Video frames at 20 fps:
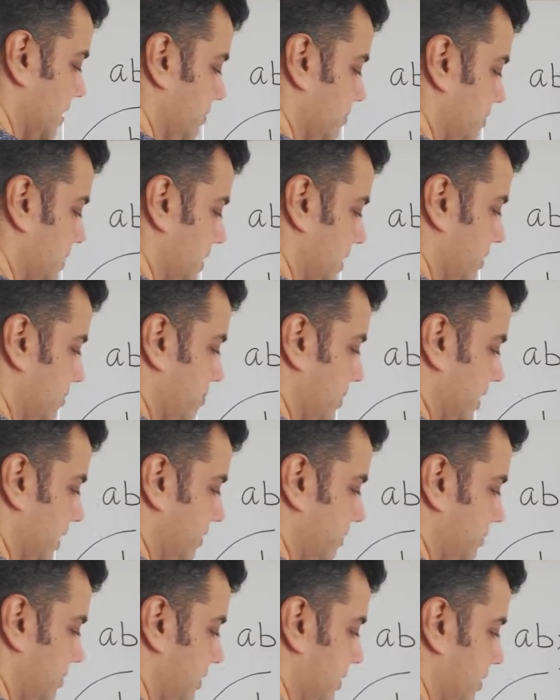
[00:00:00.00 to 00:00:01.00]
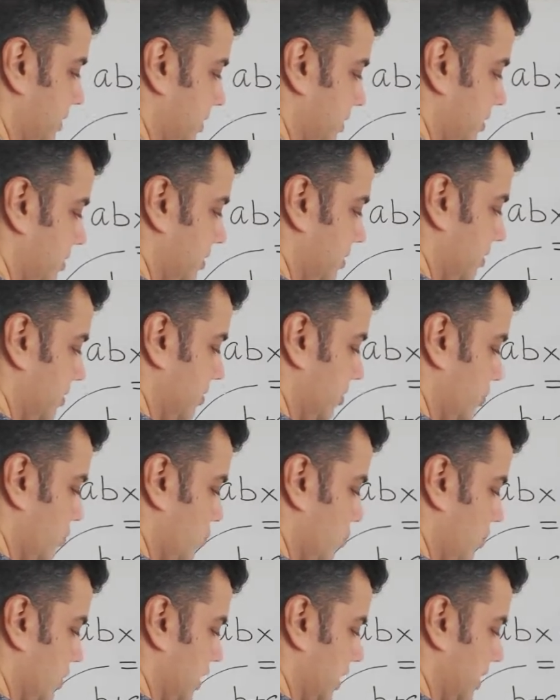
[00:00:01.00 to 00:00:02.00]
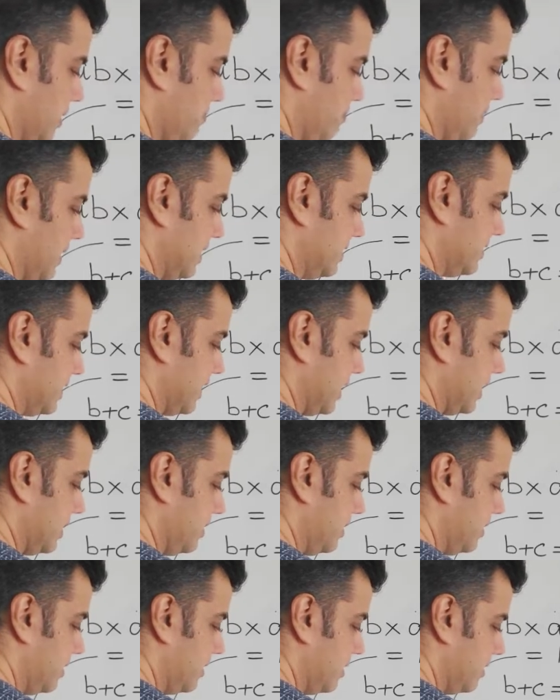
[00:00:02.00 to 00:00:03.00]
multiplied with 2a plus n